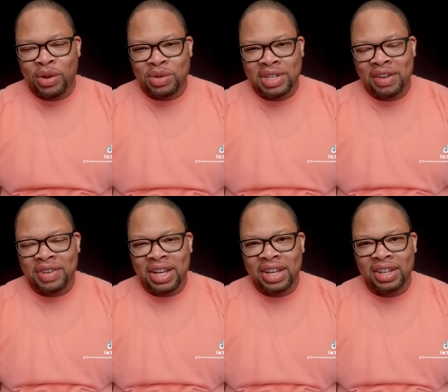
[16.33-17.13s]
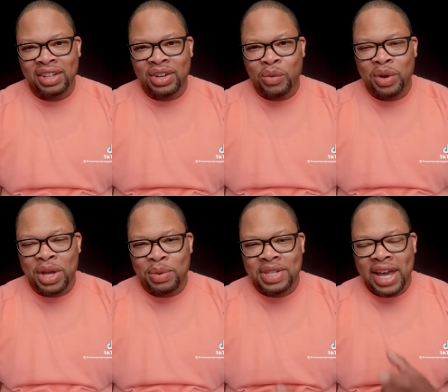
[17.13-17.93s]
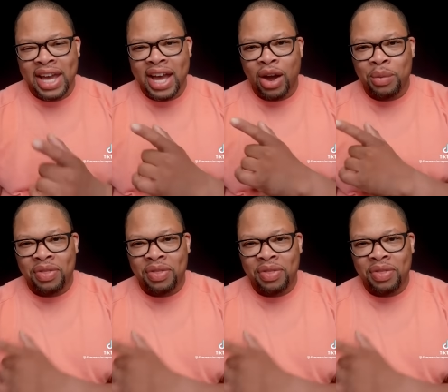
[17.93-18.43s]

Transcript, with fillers: safety when he was hanging out with